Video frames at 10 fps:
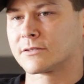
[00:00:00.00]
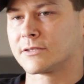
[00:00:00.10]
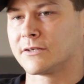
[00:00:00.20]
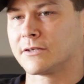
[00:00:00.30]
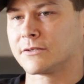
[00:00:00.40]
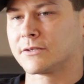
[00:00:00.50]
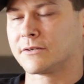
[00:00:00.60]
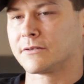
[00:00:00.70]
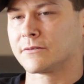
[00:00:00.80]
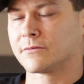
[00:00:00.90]

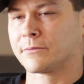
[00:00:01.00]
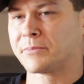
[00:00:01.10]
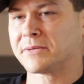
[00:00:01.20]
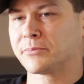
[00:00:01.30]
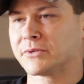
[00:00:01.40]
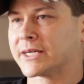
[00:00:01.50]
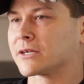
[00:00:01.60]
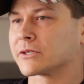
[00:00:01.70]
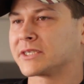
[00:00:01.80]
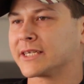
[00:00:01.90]
the people that
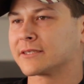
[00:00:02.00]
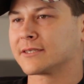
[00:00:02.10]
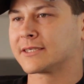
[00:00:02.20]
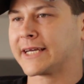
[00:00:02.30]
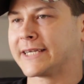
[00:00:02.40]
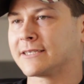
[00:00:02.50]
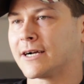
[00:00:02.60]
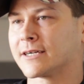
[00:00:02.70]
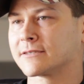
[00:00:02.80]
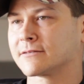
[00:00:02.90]
are addicted
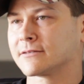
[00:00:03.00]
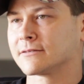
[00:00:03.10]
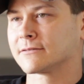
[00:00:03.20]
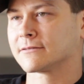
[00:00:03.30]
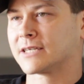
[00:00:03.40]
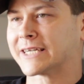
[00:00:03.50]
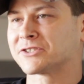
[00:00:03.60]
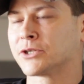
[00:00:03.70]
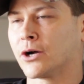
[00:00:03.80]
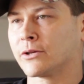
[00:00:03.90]
cannot
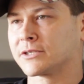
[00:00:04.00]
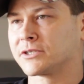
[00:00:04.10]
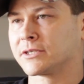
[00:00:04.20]
acknowledge